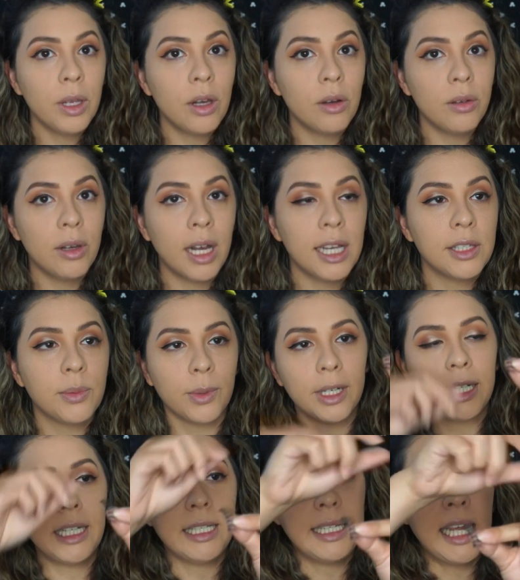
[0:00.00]
we go, you guys. We're
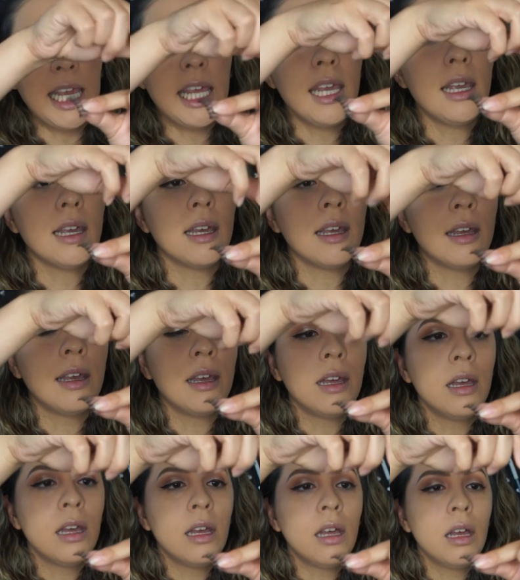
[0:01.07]
gonna take
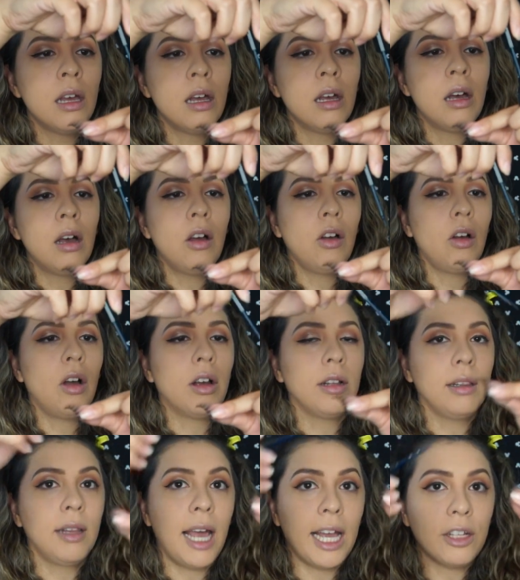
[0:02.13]

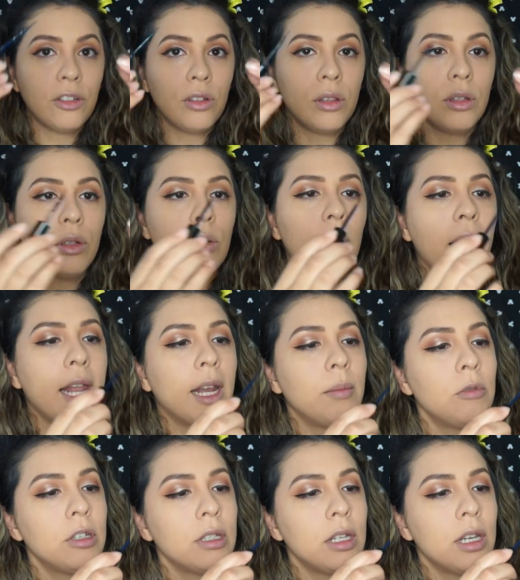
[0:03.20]
our lash glue and I'm
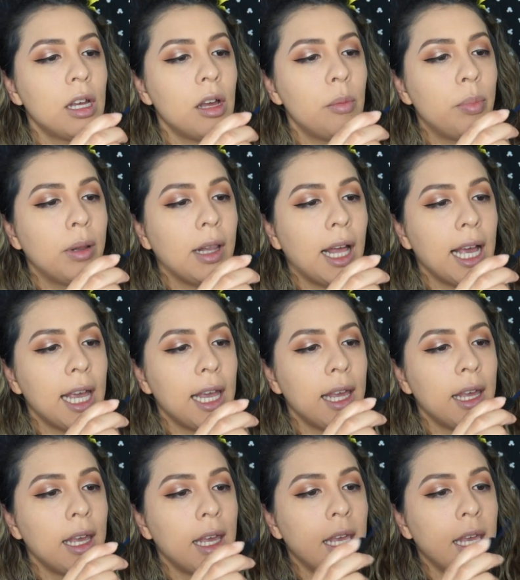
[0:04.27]
just gonna apply